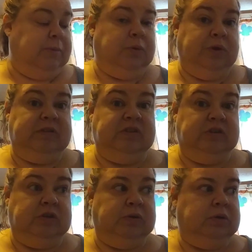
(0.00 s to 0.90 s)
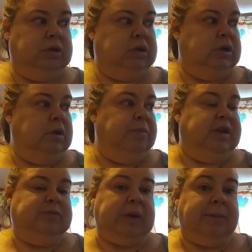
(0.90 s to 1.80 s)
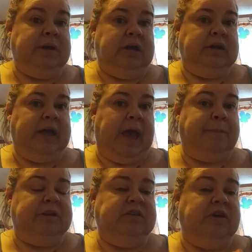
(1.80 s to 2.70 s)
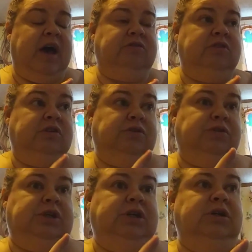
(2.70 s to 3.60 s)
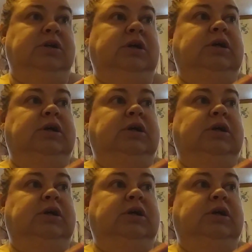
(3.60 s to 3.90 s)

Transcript: I'm going to do, but it's probably not going to happen until after the new year.